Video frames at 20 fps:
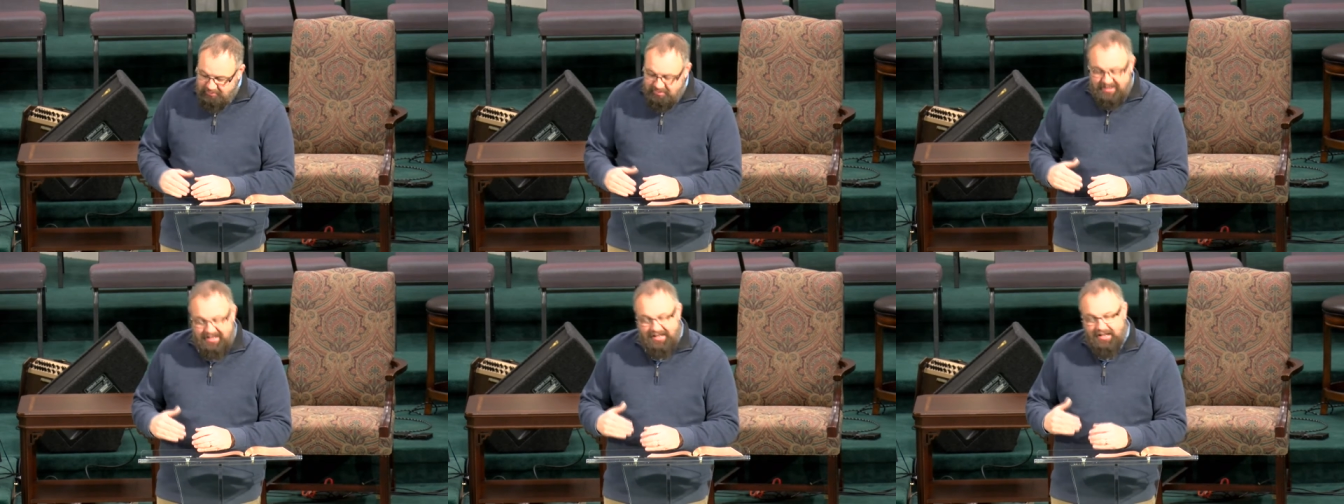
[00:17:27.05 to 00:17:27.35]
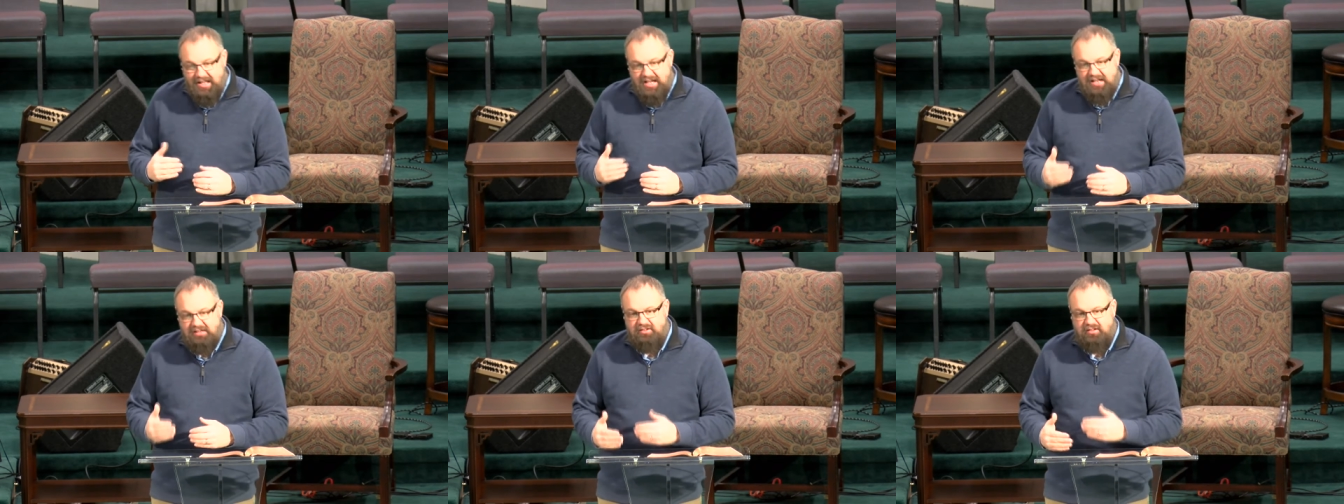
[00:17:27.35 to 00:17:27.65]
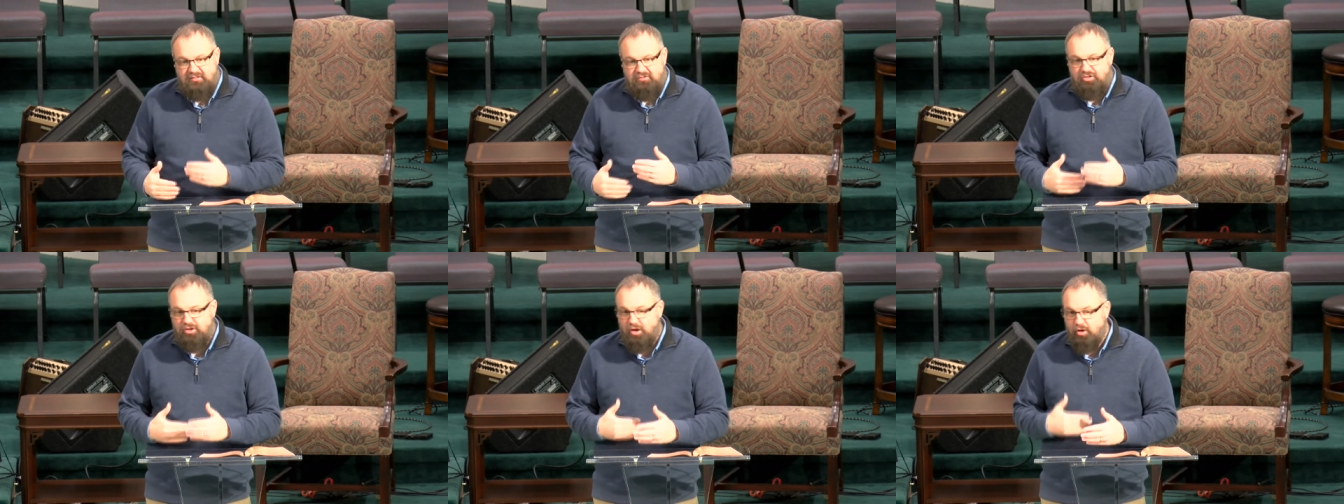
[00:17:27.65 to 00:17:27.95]
been
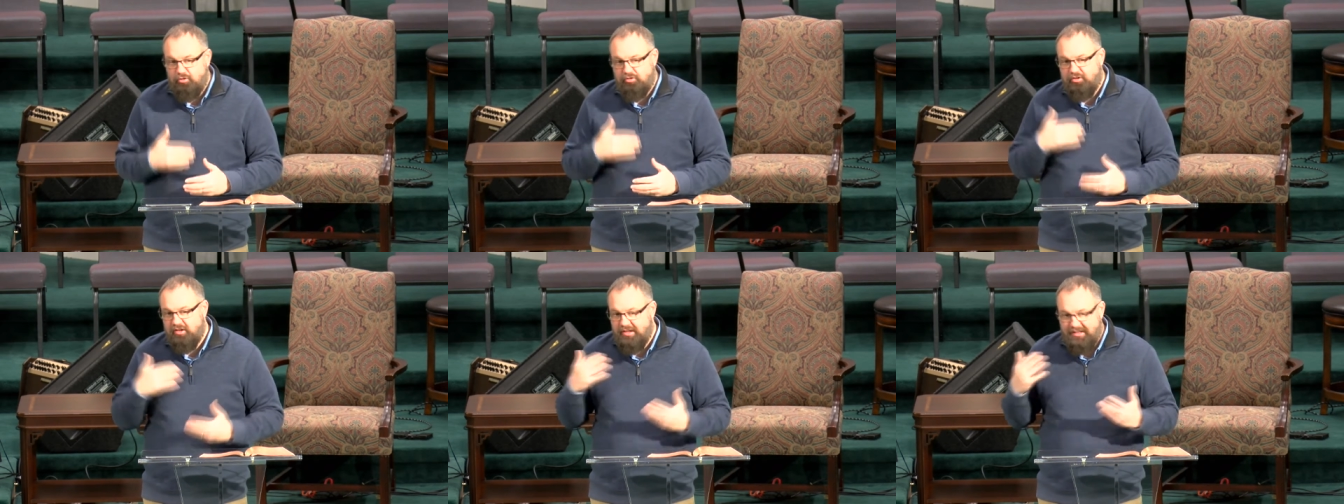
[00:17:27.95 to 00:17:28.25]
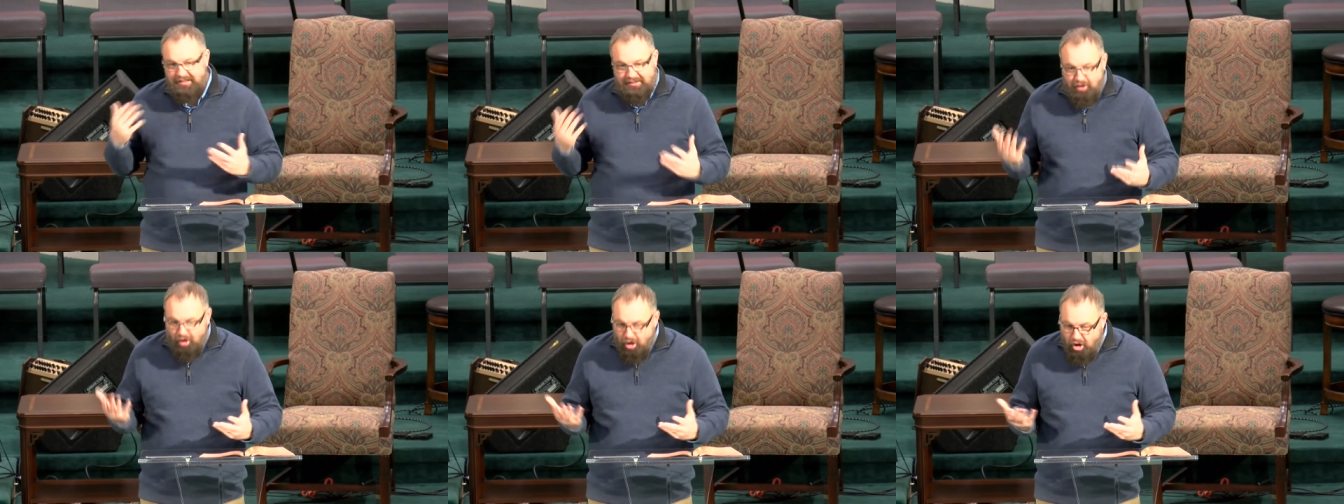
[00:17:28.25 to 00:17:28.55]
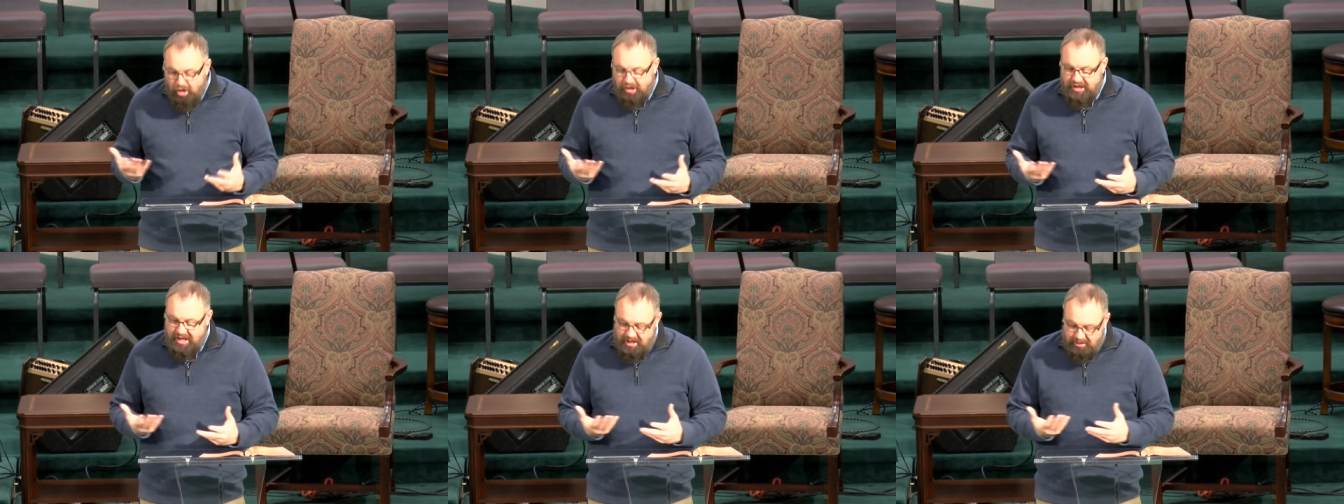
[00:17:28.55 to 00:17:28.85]
elected, chosen, and
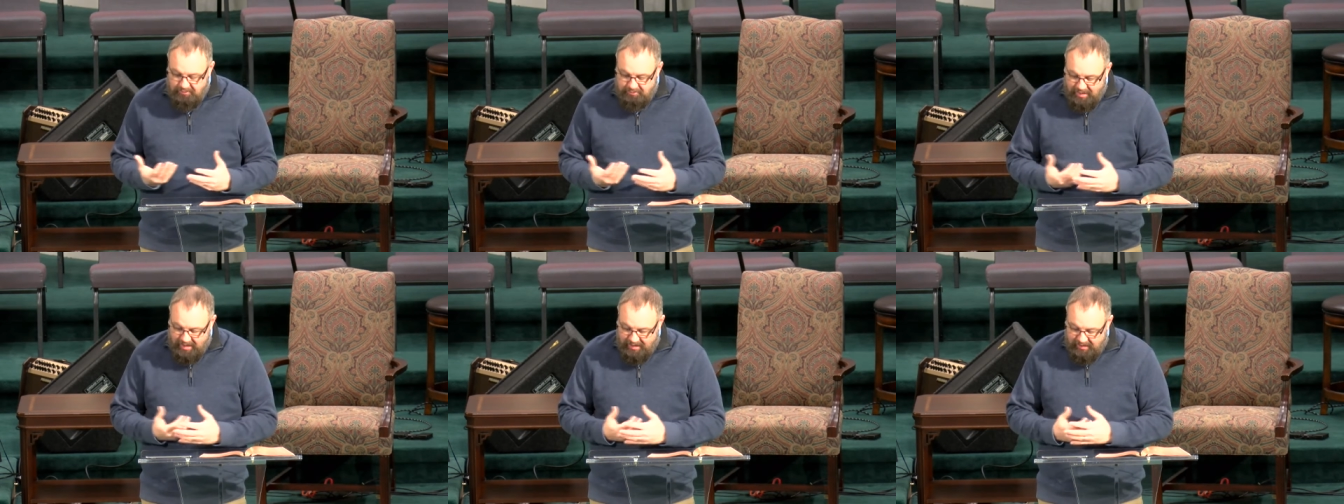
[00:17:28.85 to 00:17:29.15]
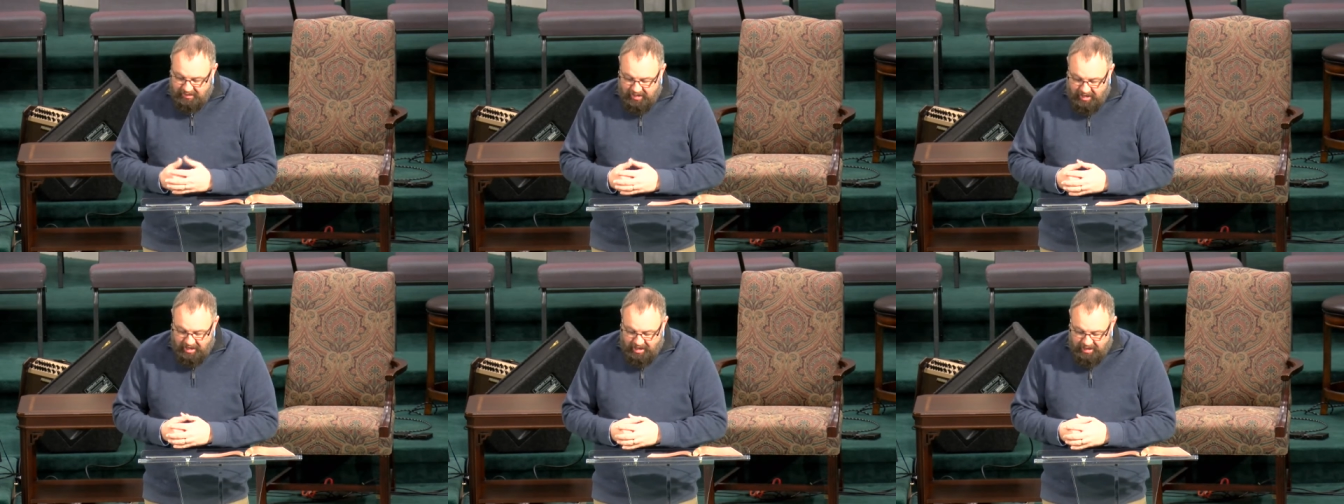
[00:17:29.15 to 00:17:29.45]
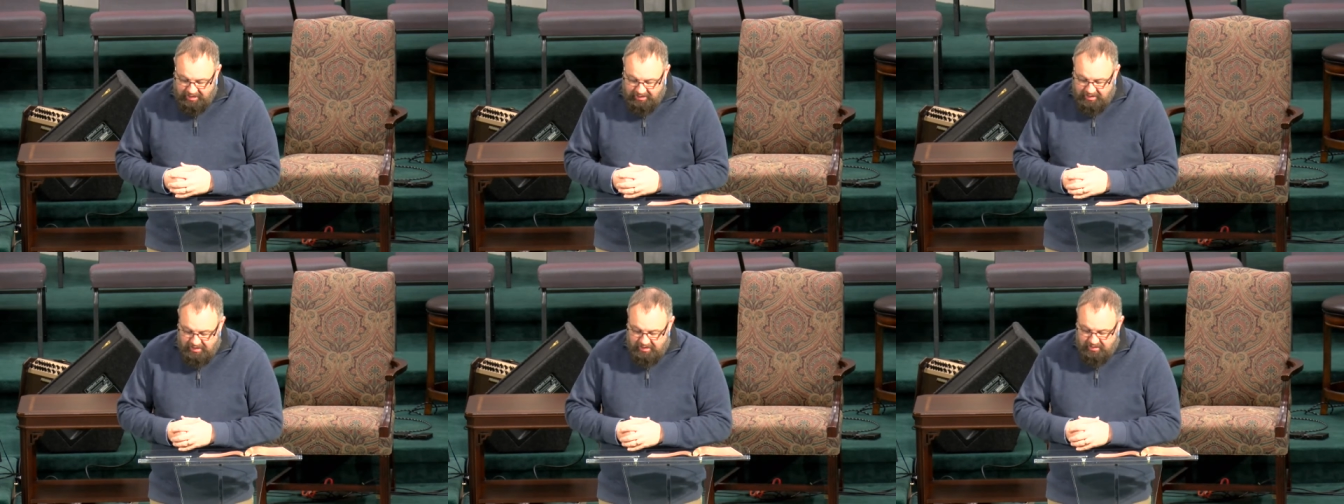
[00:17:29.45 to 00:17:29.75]
called out by
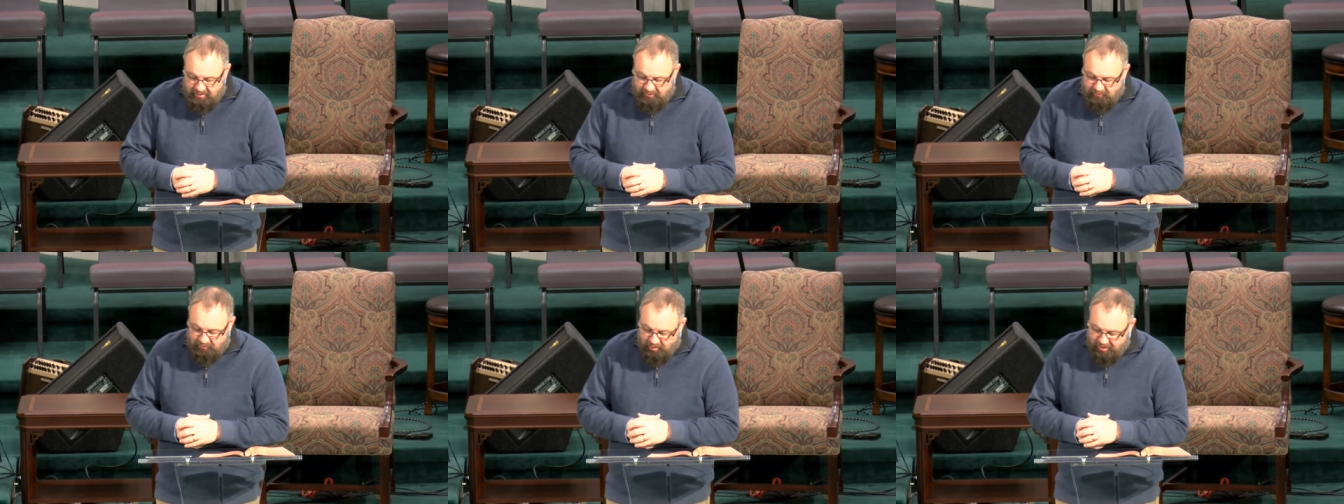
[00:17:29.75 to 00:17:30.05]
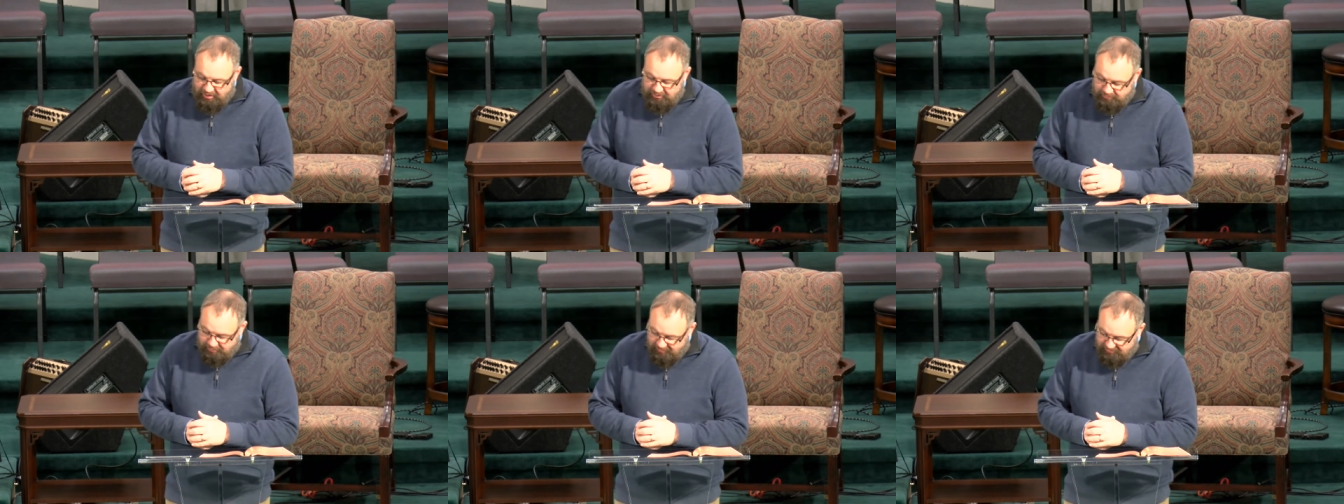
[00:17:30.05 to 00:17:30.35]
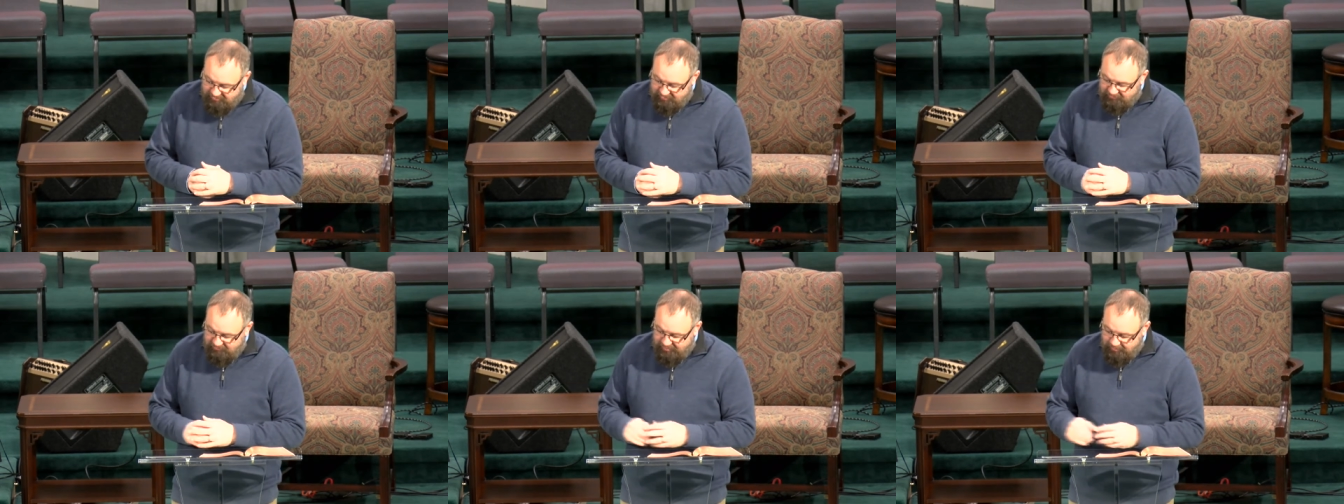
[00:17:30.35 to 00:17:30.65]
God for a
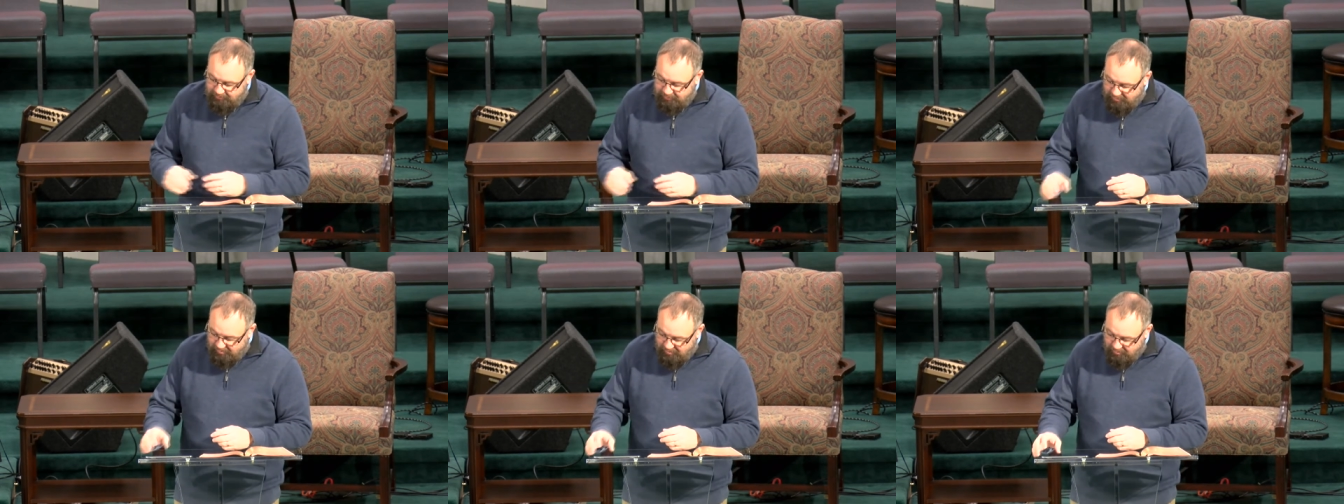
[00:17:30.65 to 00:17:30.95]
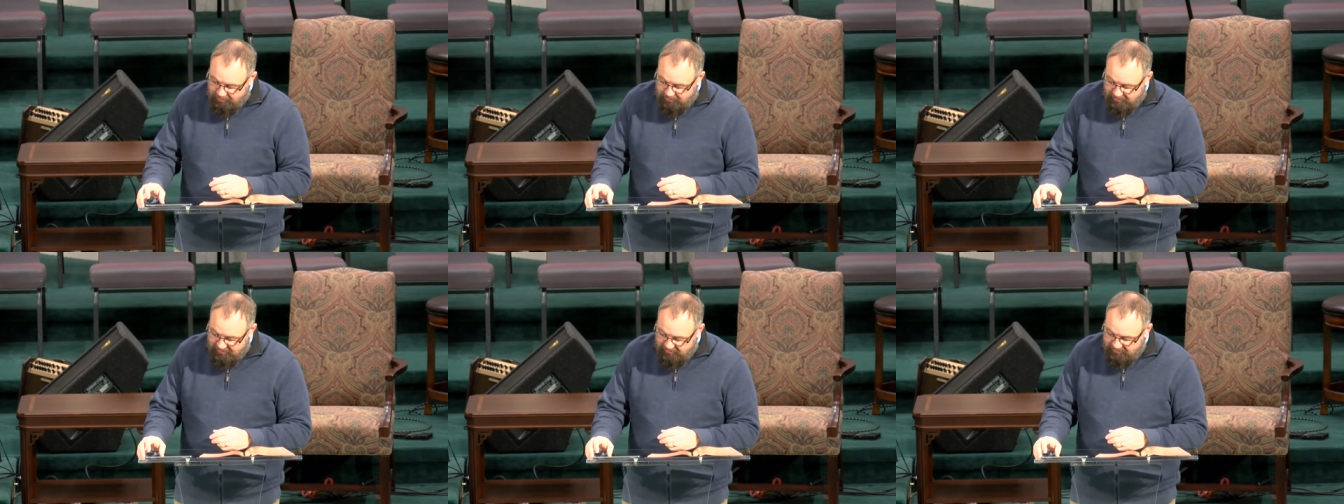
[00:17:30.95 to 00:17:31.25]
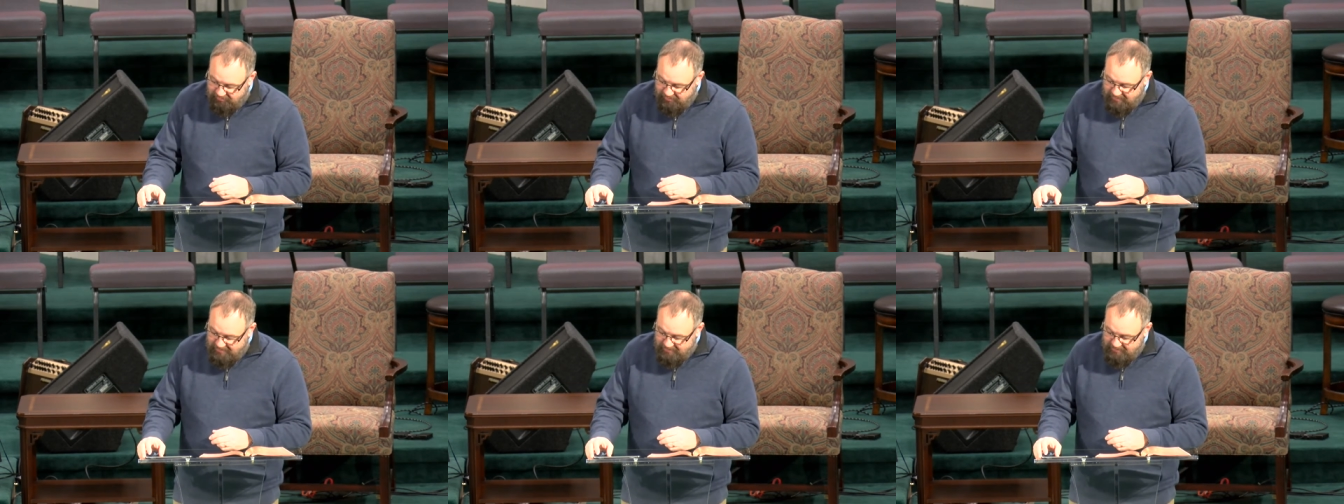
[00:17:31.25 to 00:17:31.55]
specific purpose,